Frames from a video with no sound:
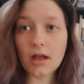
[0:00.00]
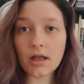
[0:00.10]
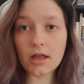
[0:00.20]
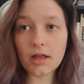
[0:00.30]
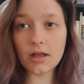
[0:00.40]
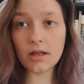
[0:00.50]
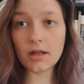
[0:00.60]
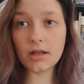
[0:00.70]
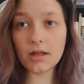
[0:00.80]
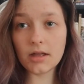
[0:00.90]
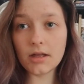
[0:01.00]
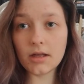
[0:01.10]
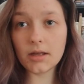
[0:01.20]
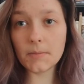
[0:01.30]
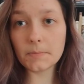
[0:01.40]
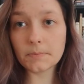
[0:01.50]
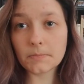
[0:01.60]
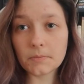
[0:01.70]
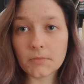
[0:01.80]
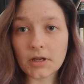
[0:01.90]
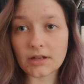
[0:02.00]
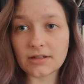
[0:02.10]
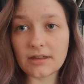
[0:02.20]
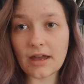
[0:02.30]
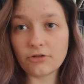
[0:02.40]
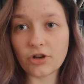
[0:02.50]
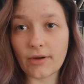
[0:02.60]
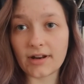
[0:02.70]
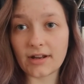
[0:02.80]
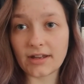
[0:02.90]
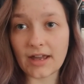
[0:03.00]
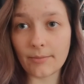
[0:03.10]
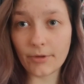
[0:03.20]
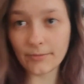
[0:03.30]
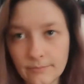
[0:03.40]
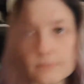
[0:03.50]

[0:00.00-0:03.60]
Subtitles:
Cut to the outro editing, Campbell.